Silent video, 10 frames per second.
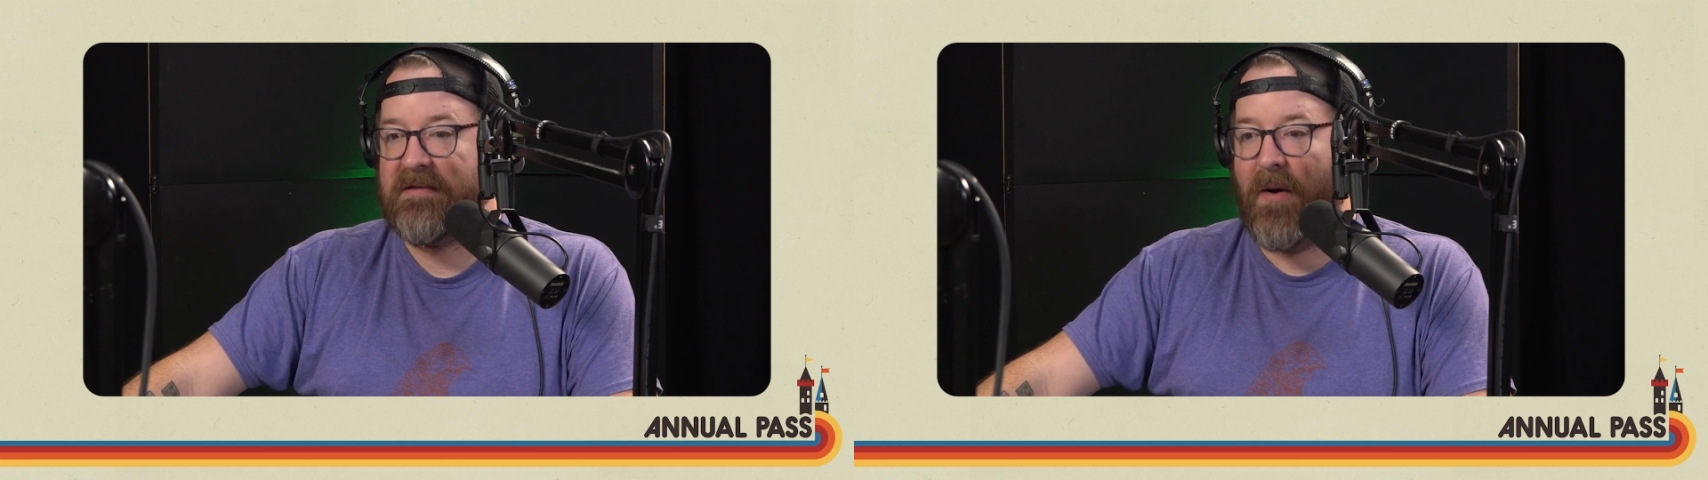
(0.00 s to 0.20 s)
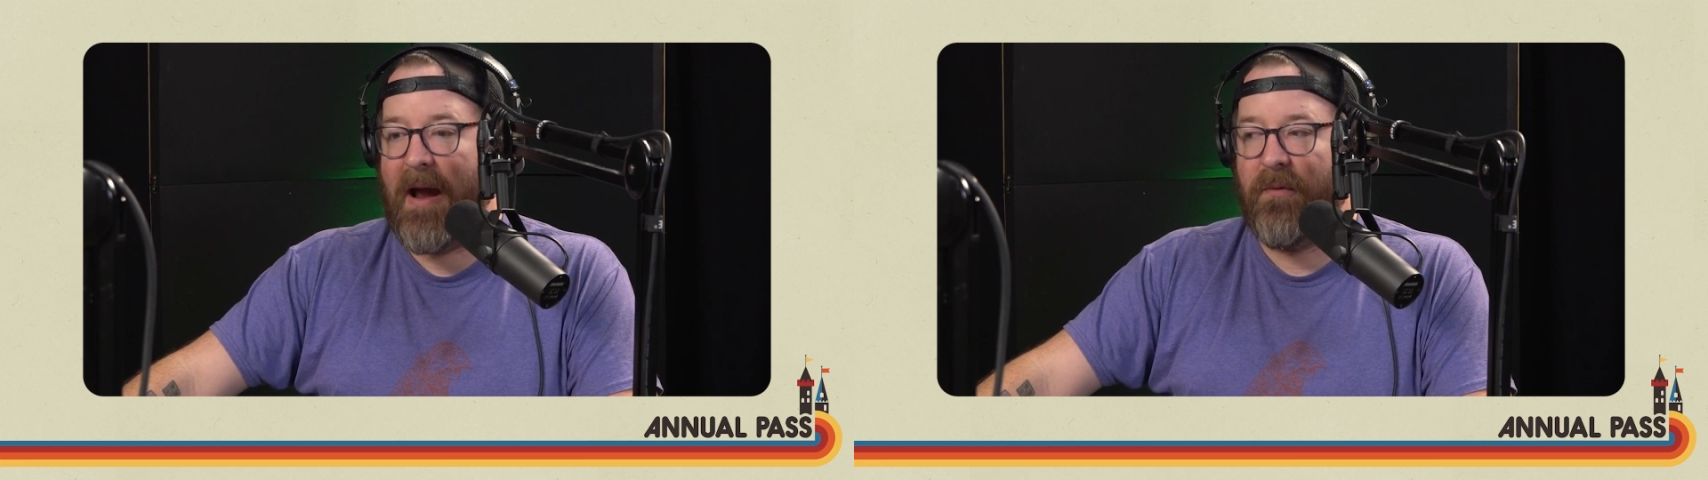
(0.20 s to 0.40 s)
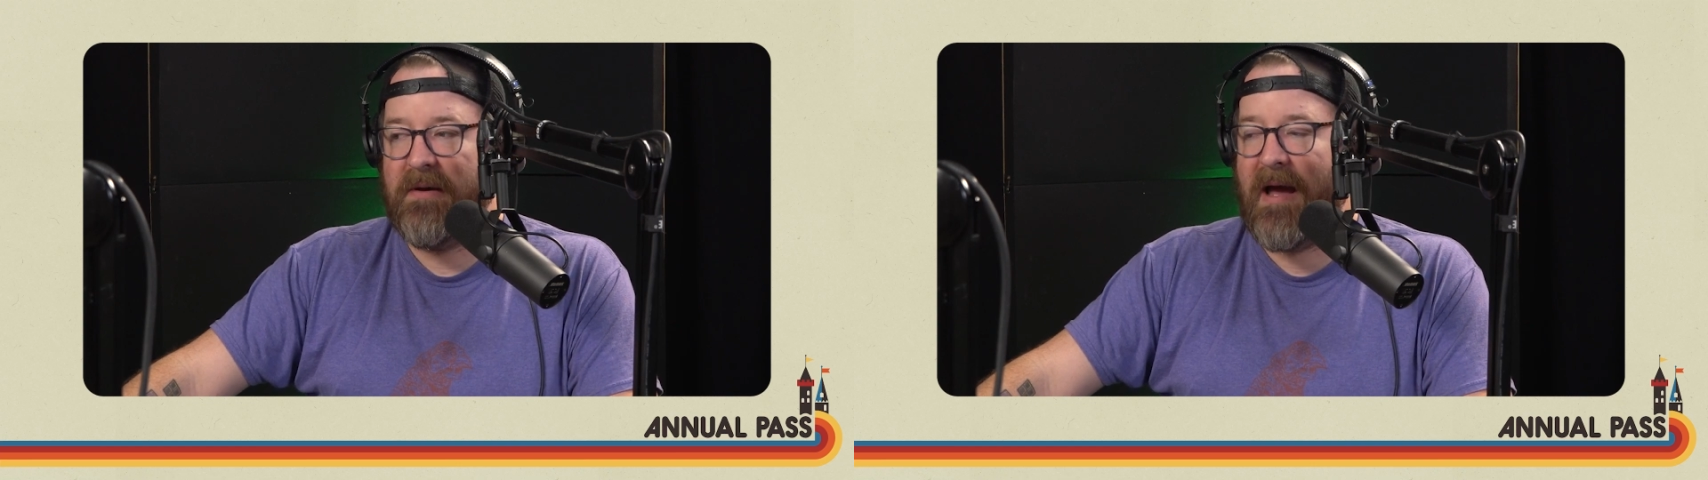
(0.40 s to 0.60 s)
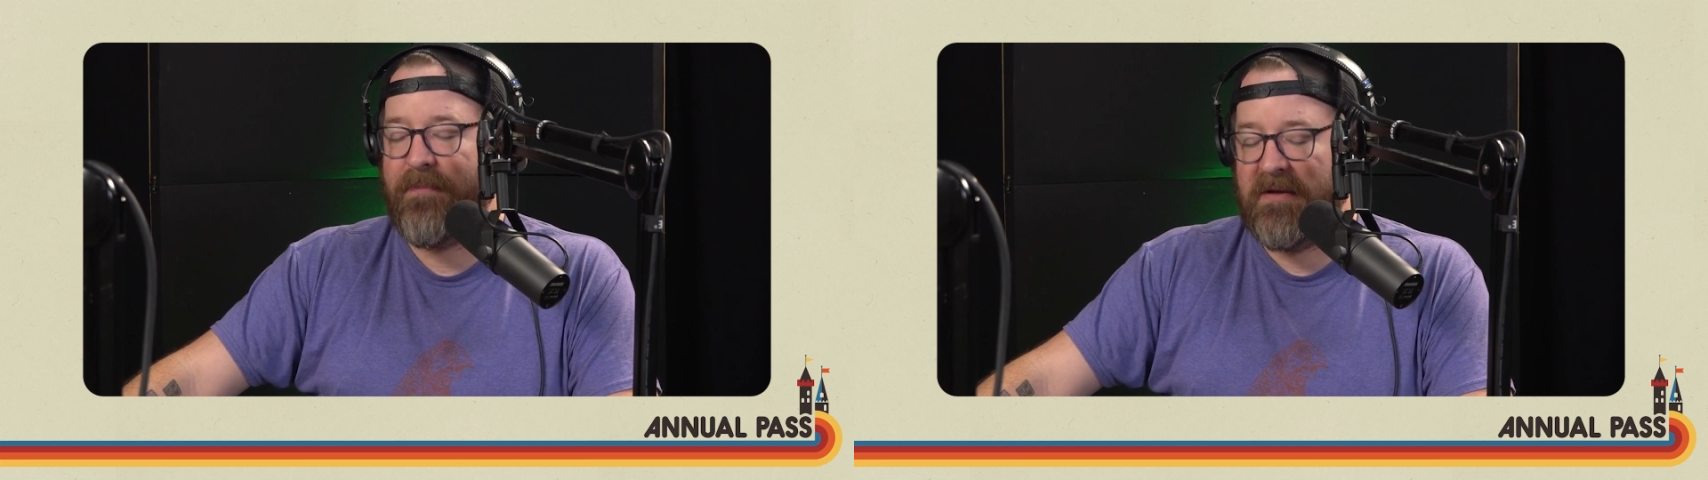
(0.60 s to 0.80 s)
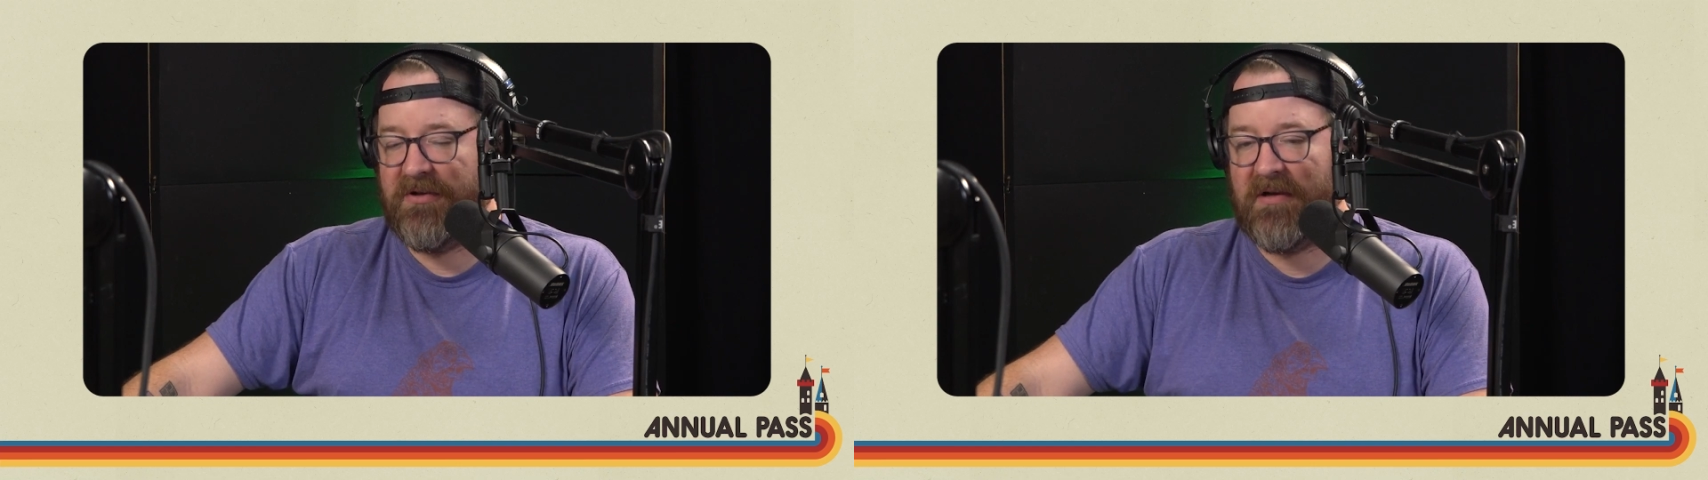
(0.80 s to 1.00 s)
So I would
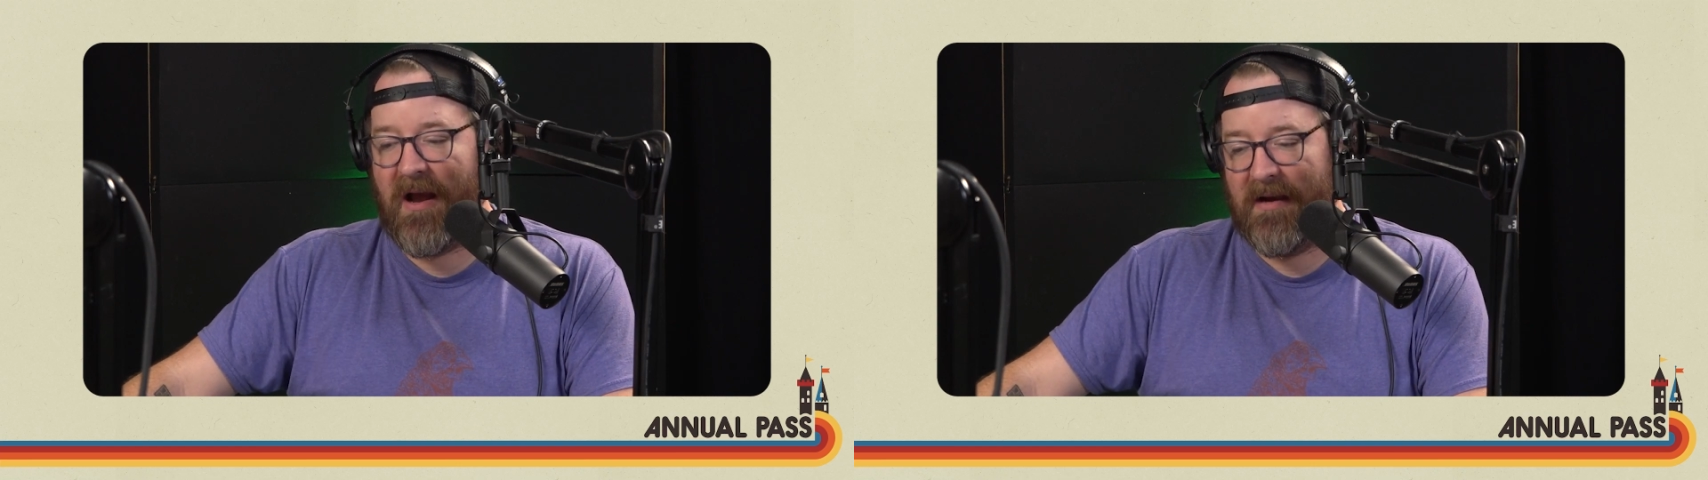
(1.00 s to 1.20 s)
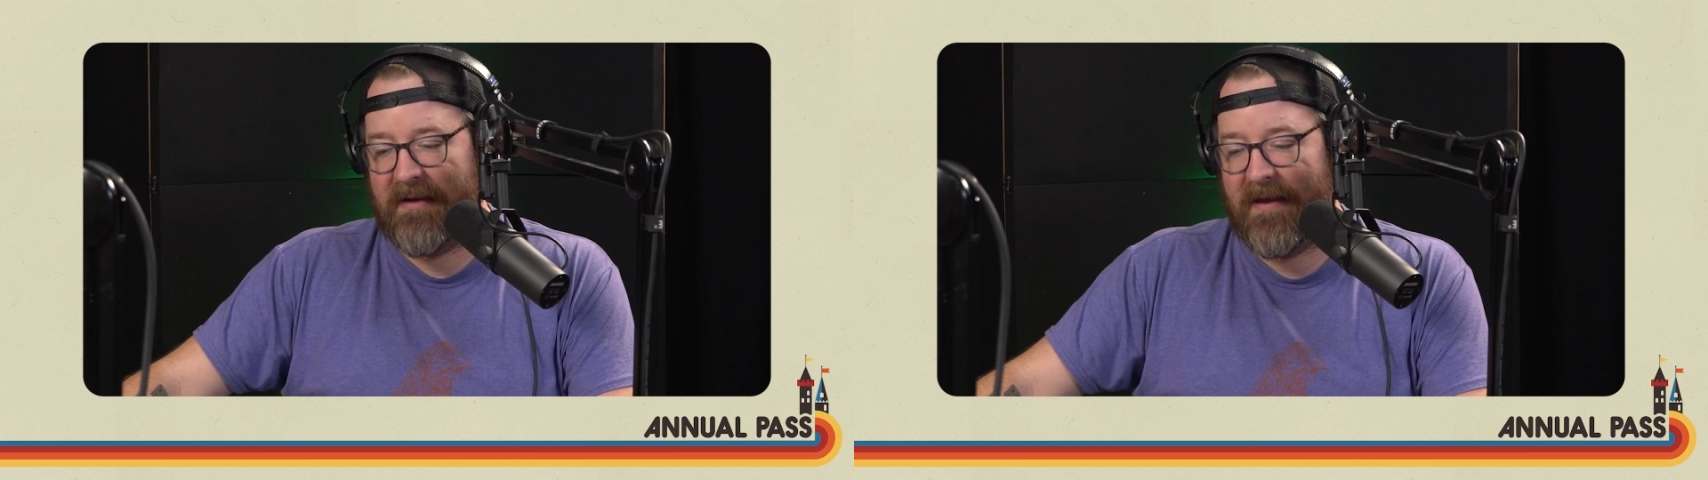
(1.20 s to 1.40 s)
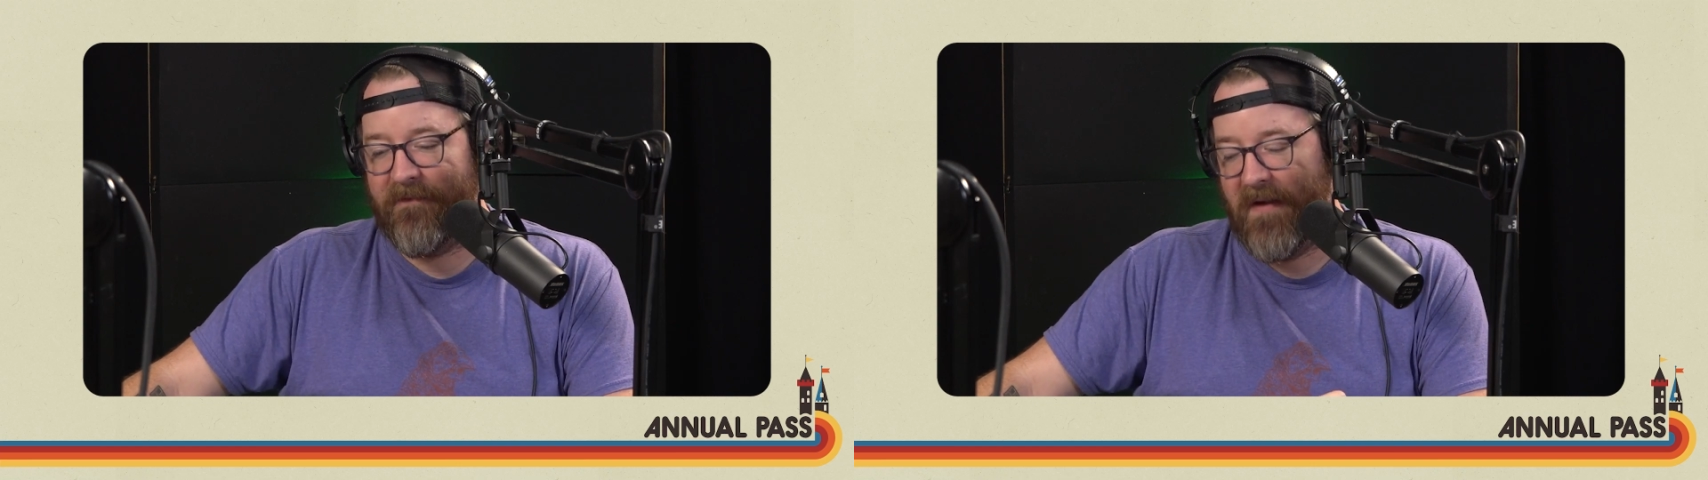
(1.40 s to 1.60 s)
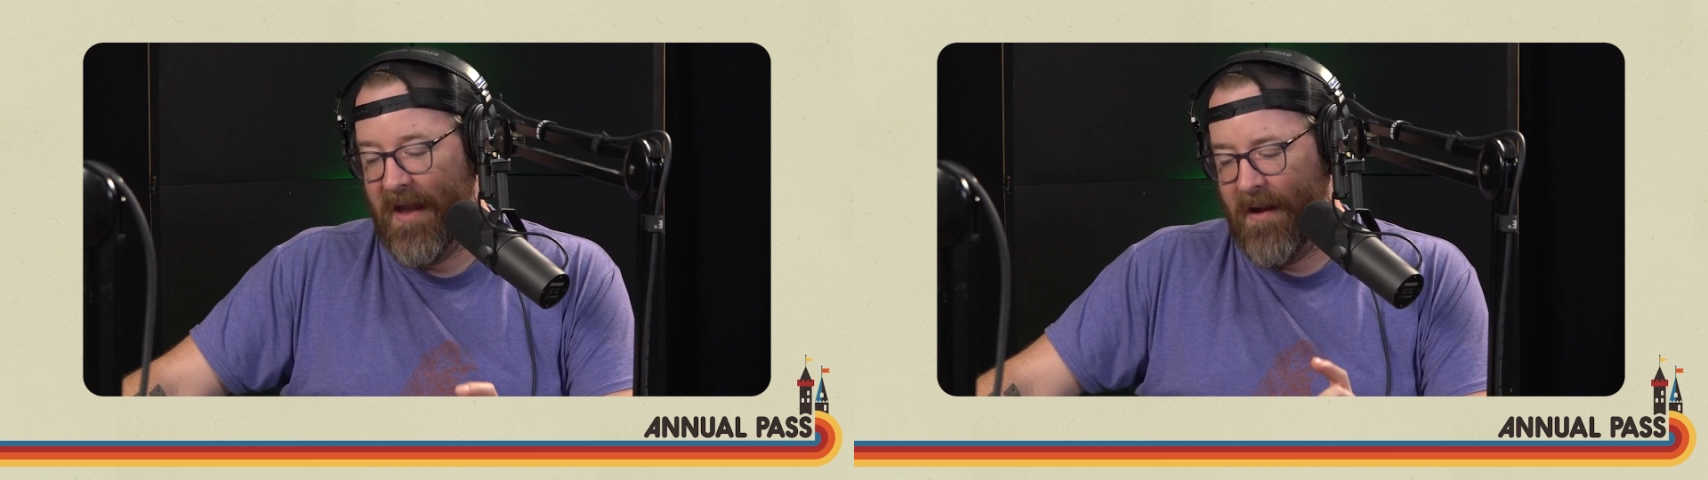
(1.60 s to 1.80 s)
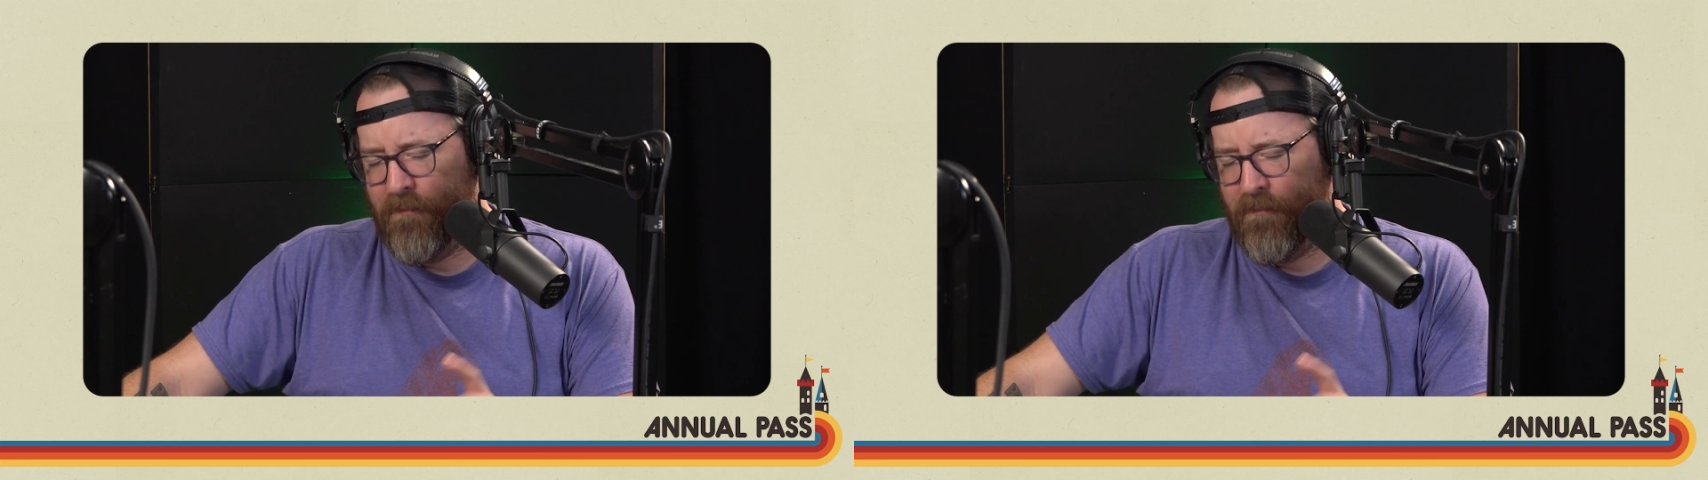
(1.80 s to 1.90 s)
not be shocked if